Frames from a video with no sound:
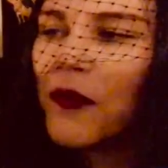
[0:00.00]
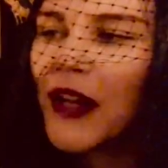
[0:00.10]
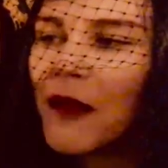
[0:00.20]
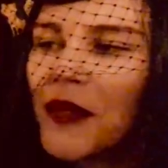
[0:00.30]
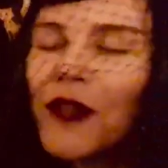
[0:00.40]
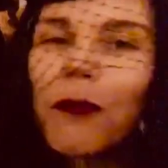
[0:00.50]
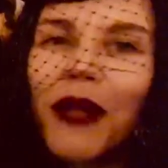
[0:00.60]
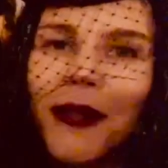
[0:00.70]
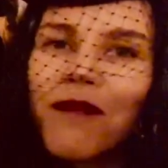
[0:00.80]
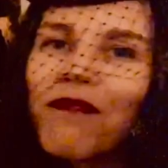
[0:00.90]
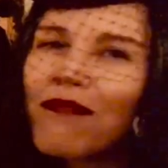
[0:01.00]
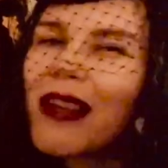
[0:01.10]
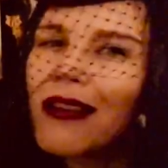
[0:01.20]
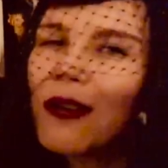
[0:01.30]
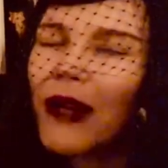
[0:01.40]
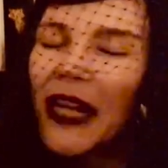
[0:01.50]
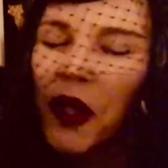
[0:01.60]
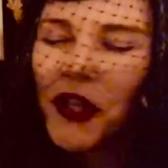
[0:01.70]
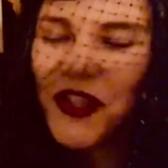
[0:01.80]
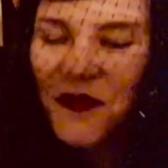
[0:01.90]
of element, but really
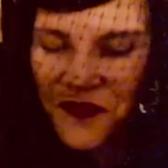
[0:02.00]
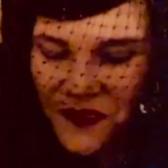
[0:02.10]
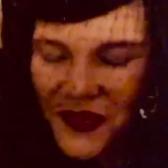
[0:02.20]
good.